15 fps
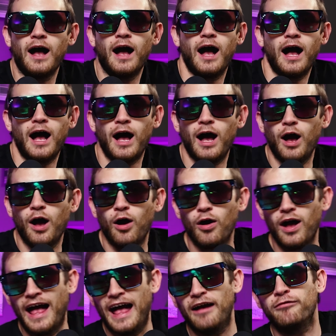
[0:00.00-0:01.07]
Uh,
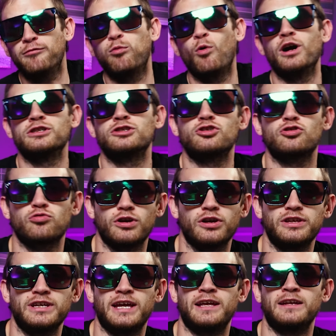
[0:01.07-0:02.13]
F1
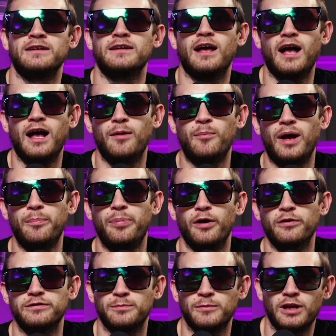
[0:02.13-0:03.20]
Trillion uh, by
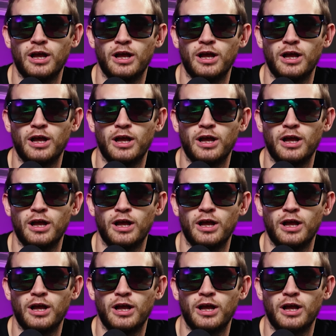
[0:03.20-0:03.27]
Post